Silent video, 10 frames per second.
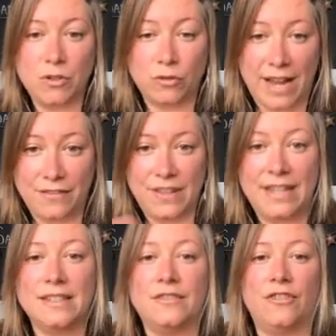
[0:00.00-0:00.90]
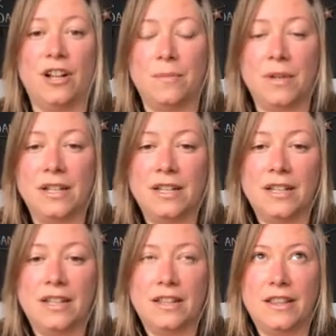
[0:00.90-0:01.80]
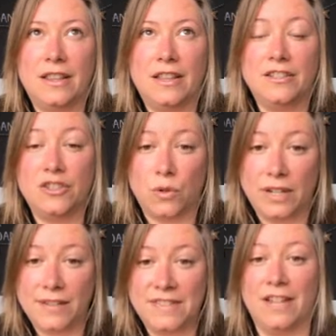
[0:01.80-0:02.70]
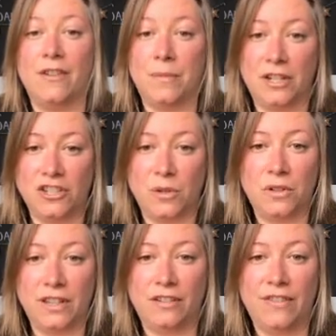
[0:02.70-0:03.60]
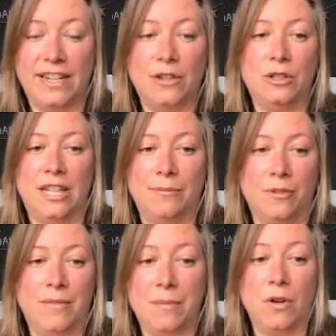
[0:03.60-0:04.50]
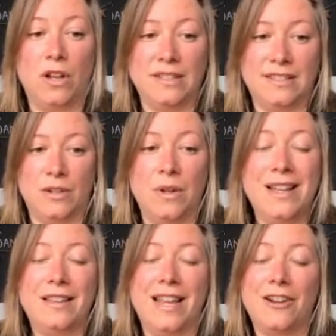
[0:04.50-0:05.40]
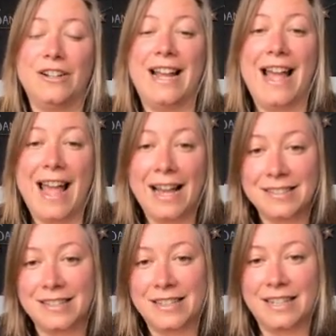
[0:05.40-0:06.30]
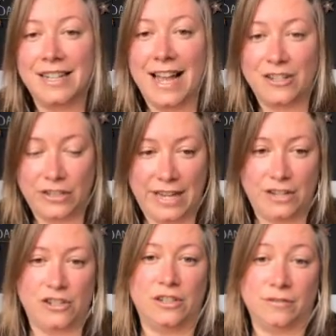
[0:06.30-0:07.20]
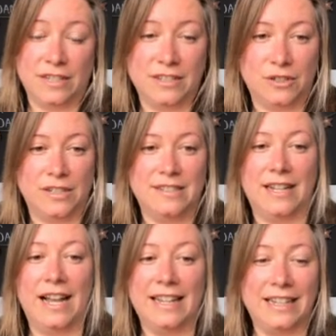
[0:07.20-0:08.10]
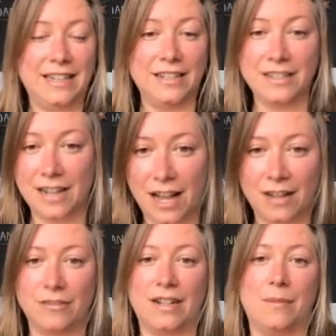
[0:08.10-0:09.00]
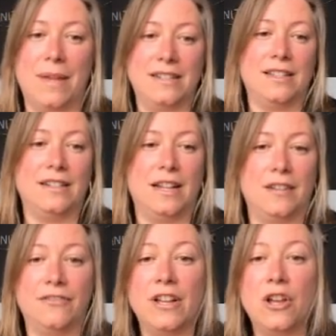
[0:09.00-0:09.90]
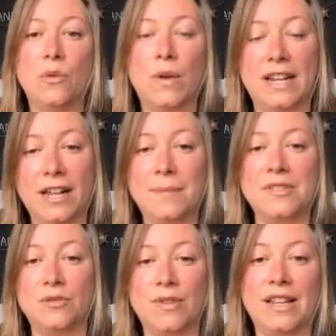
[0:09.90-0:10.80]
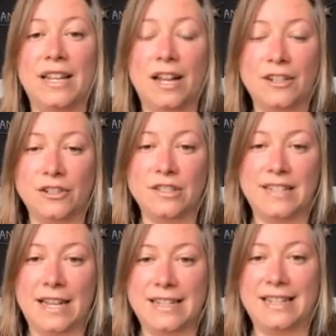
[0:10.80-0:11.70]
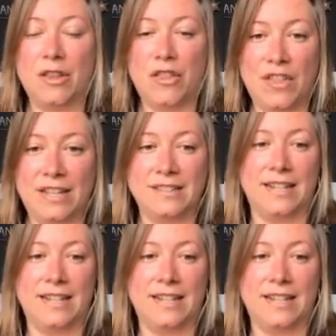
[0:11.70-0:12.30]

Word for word: graphic is from The Story of Stuff. I'm going to show a little video clip from them also. They are an excellent educational resource that I cannot recommend enough when it comes to really understanding the things